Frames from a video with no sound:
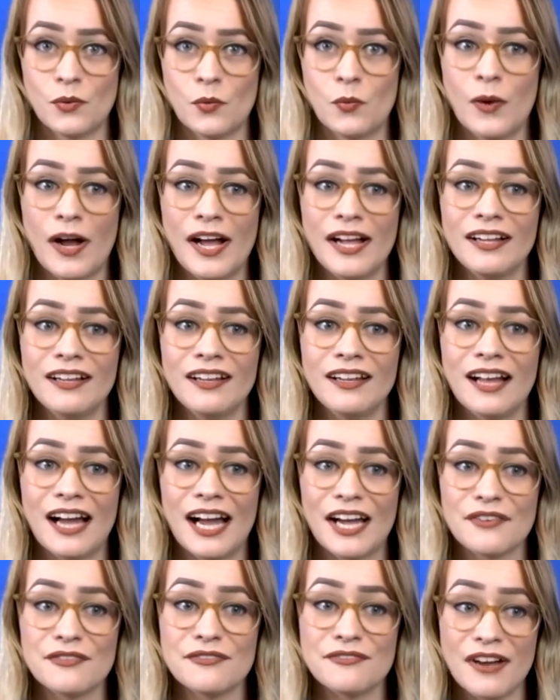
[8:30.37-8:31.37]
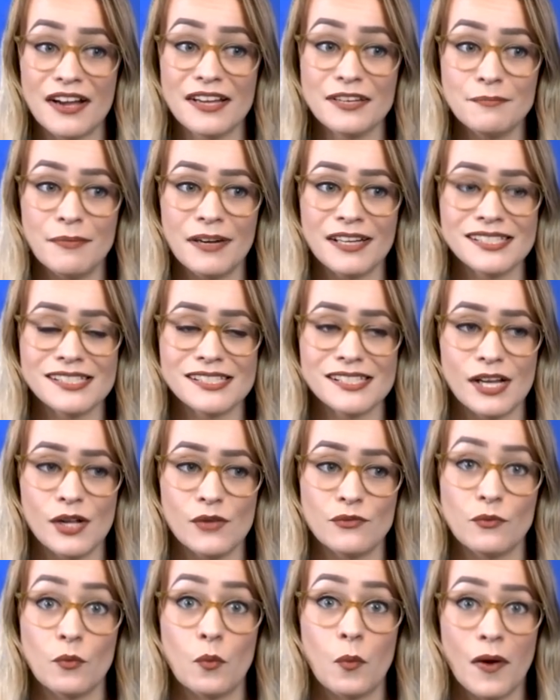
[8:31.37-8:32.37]
while I find
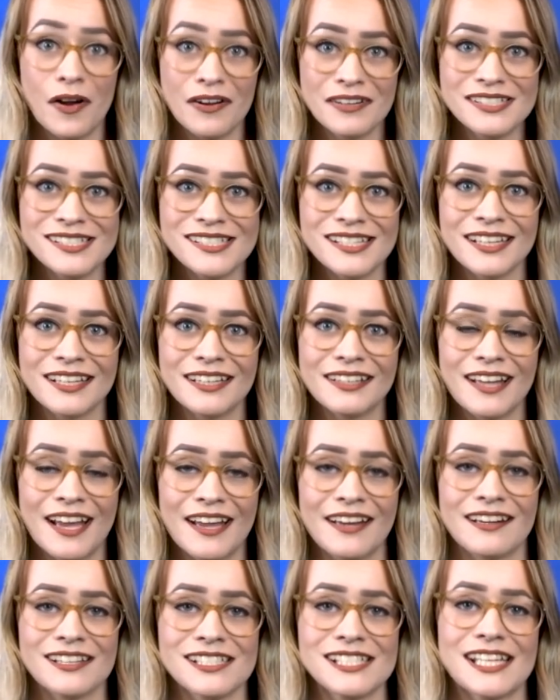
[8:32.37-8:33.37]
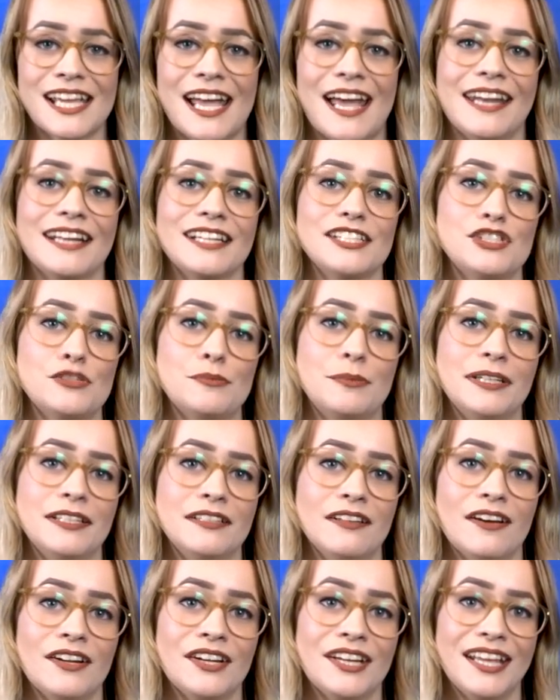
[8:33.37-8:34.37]
myself wanting LiDAR scanning to be
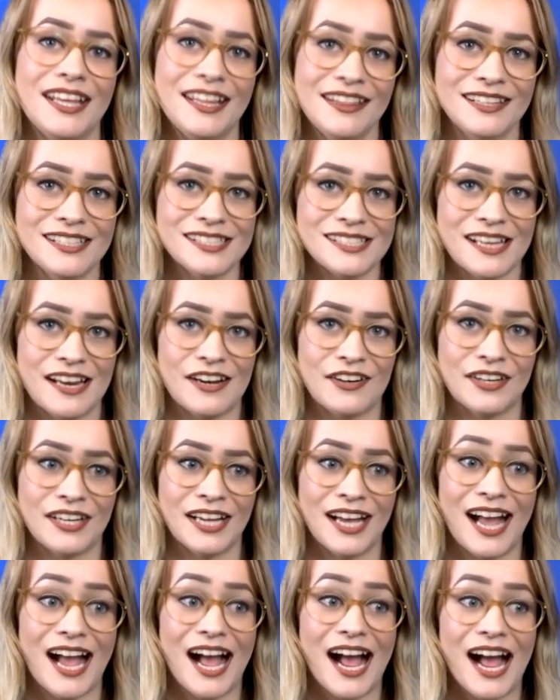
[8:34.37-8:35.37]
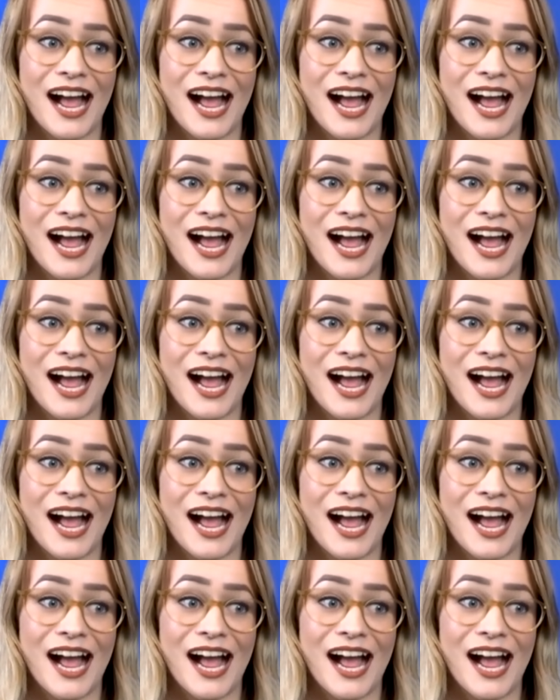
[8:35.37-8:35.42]
done in this area,